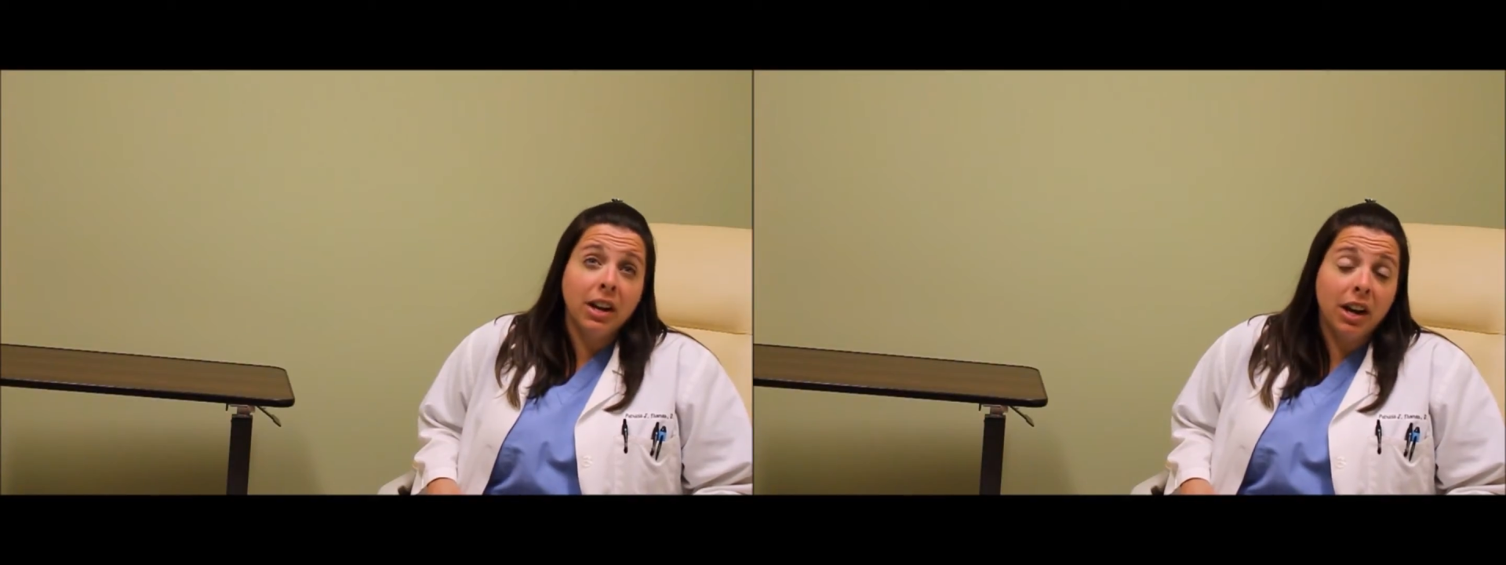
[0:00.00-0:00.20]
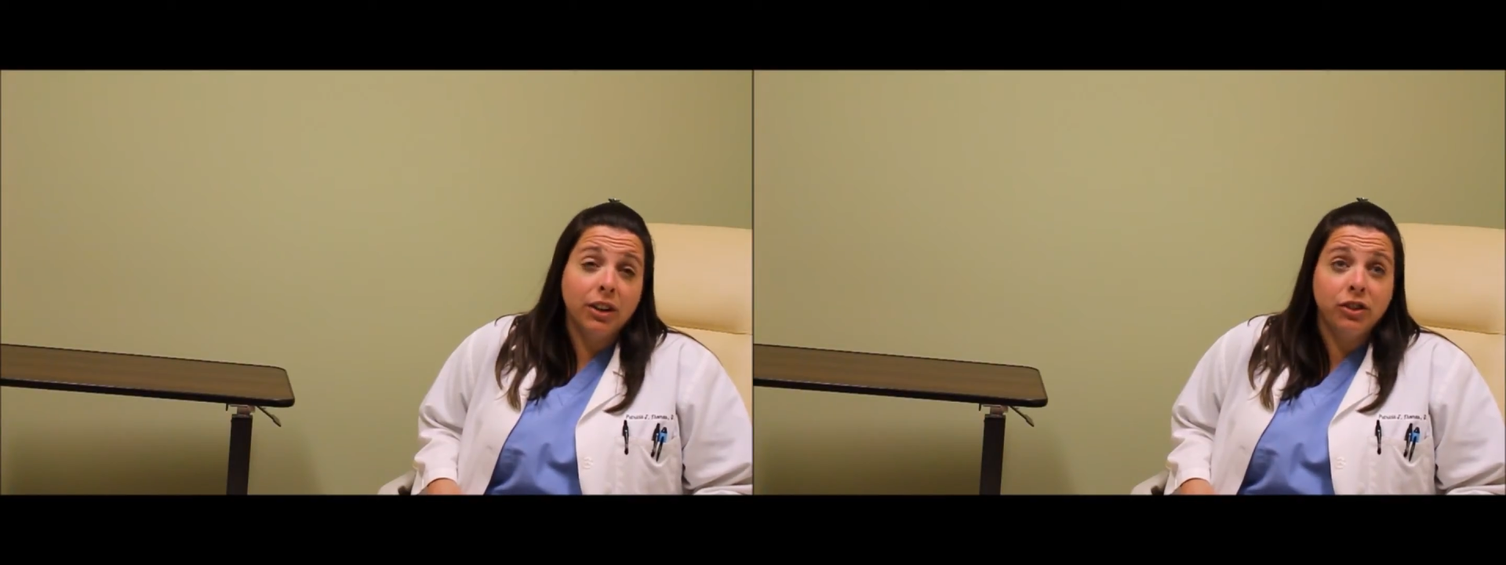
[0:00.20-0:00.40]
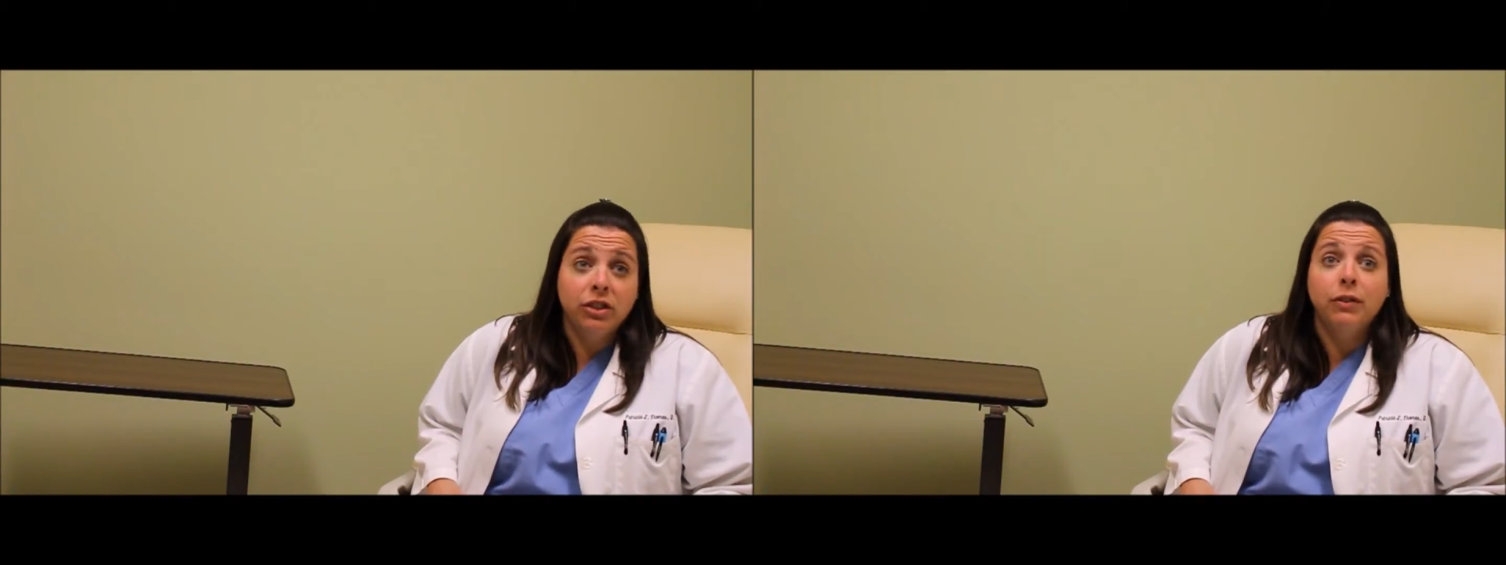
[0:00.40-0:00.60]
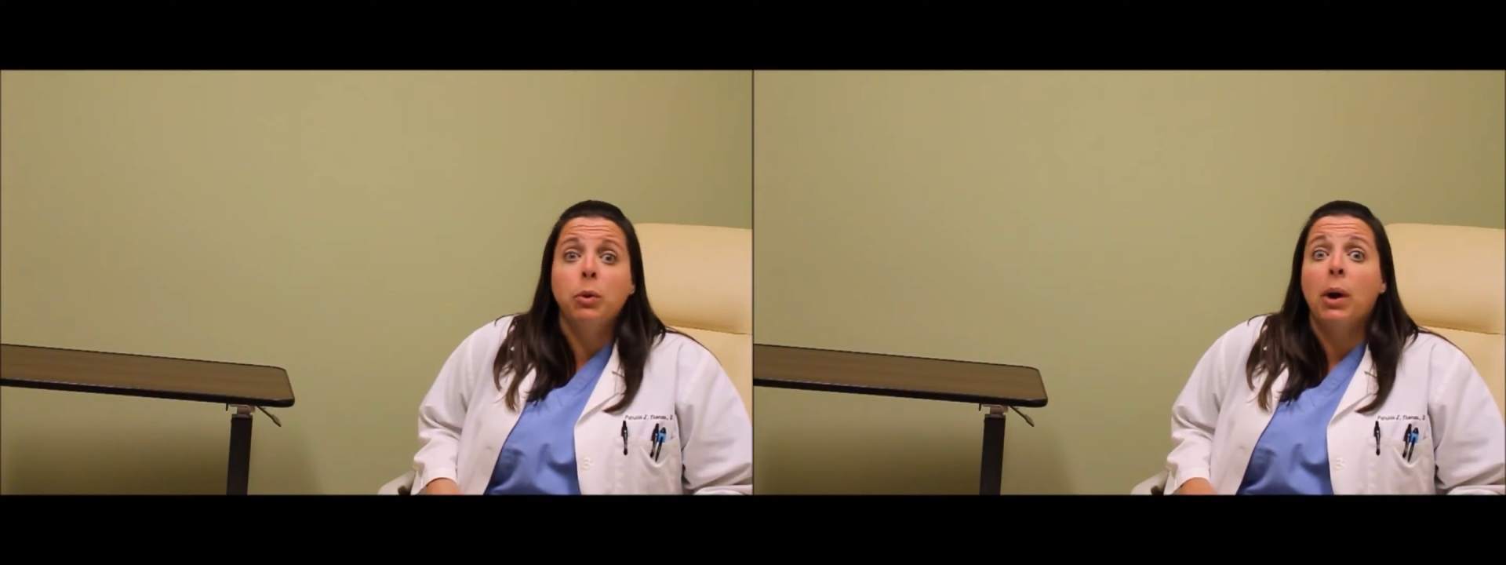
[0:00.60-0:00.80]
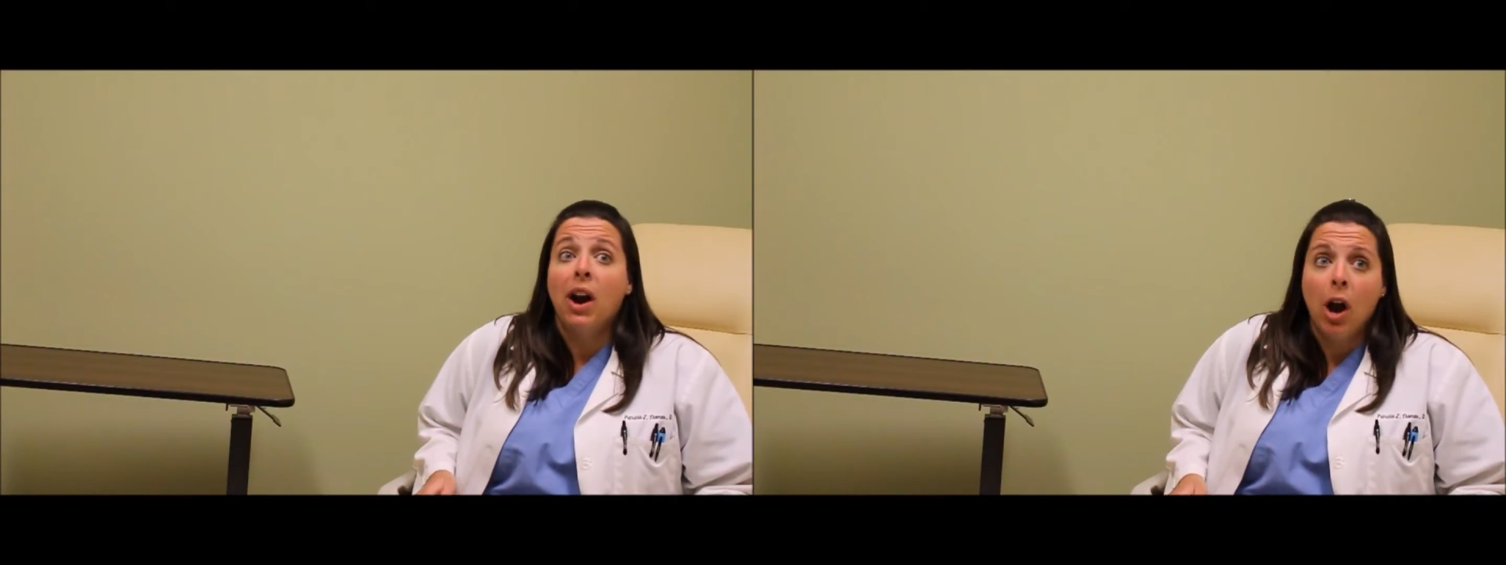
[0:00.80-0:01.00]
concussions if
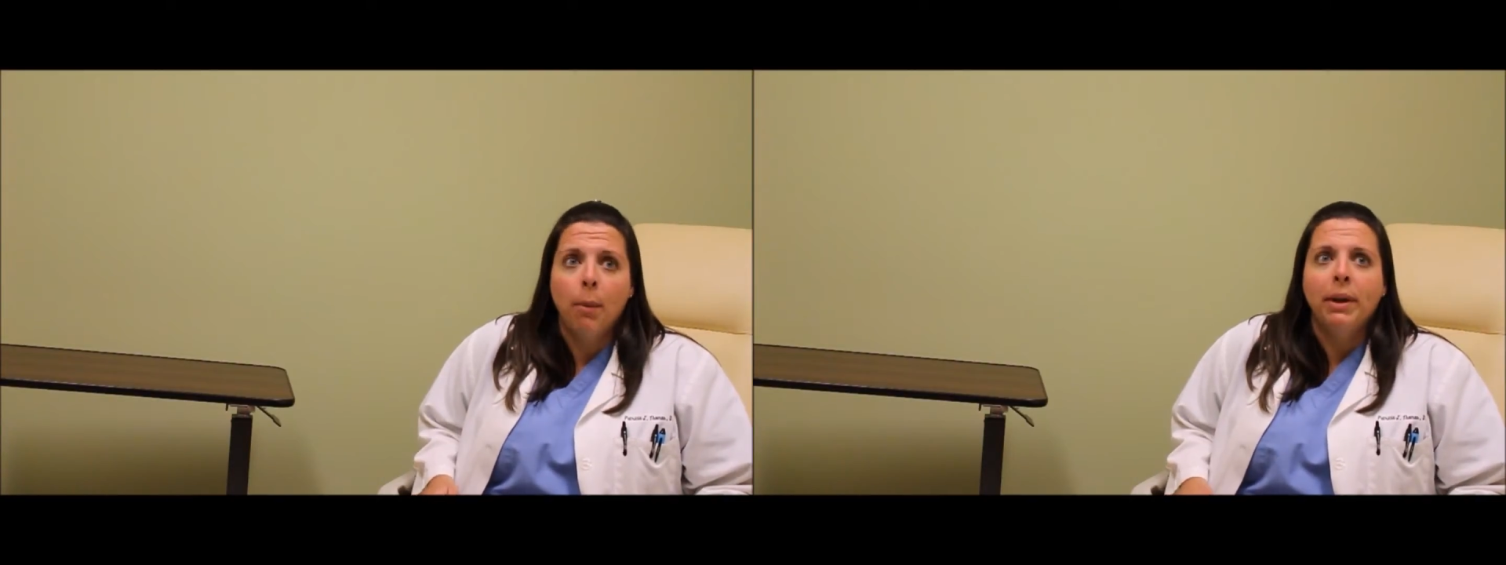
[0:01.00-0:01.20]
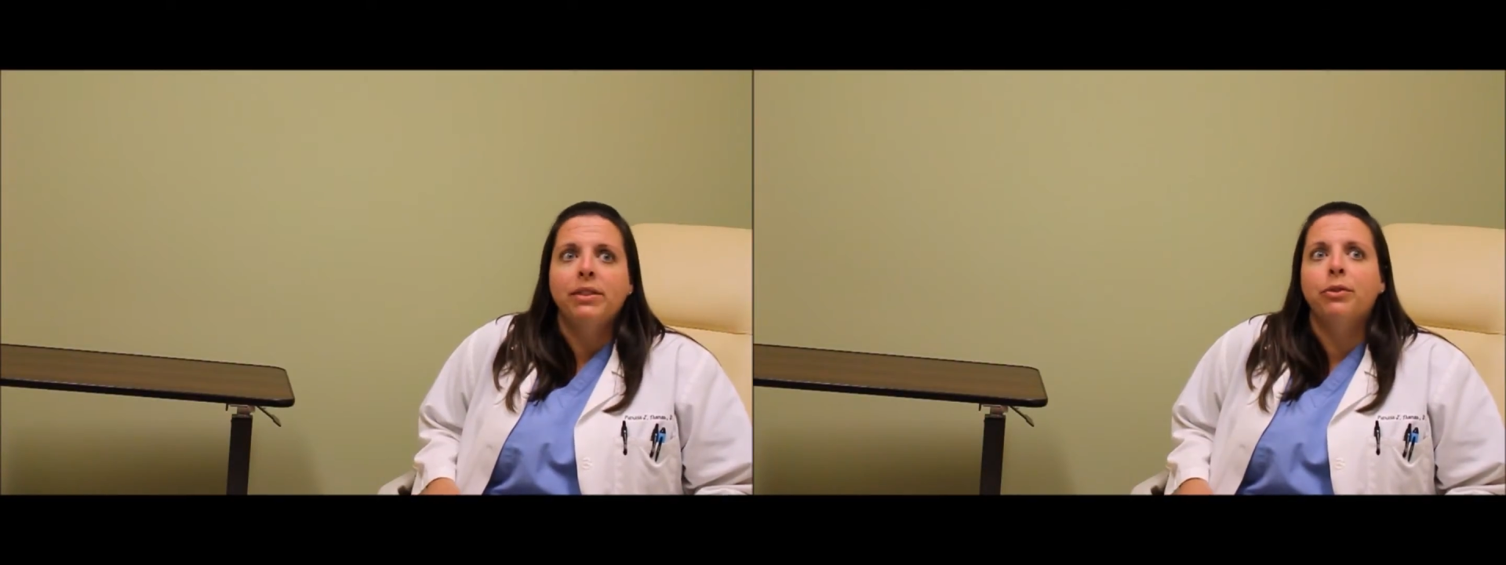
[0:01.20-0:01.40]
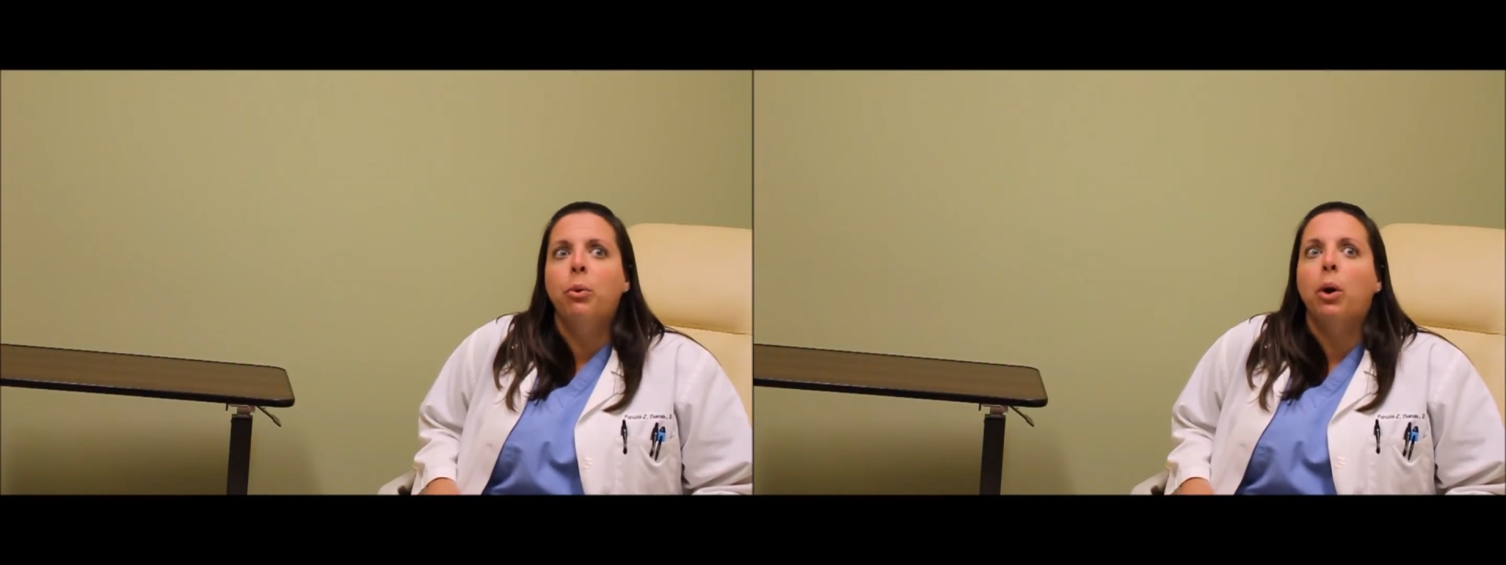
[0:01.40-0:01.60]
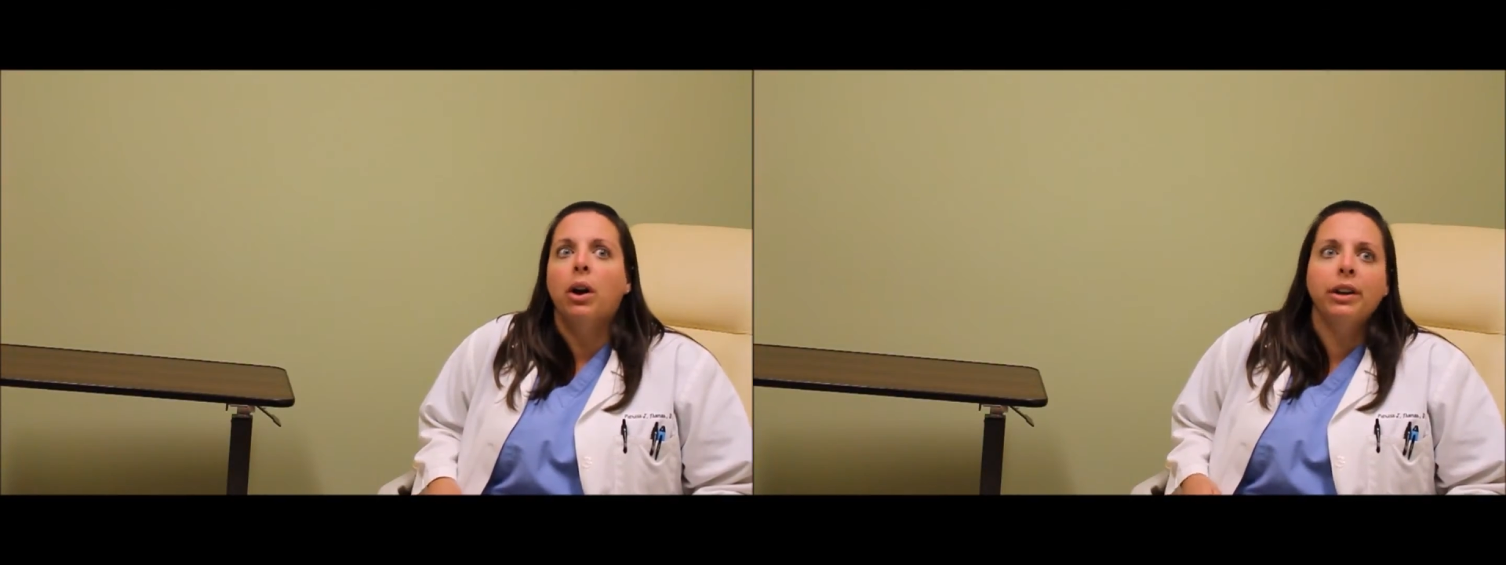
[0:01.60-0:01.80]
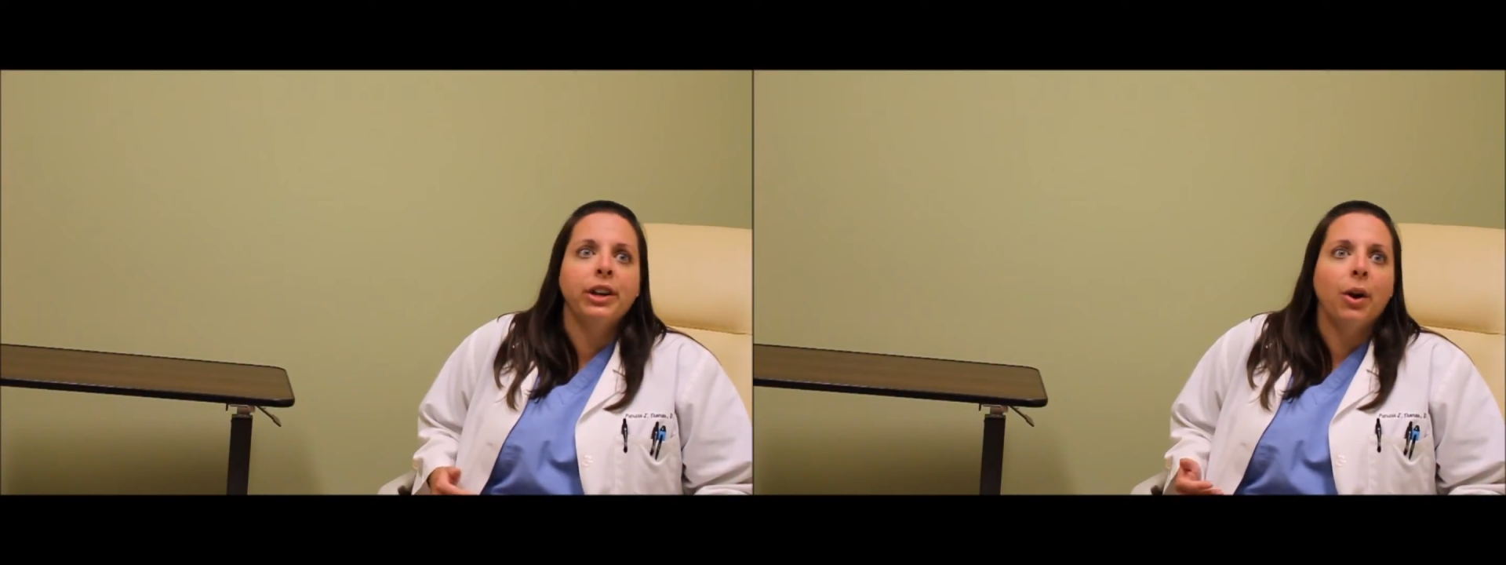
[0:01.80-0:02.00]
you wear helmets for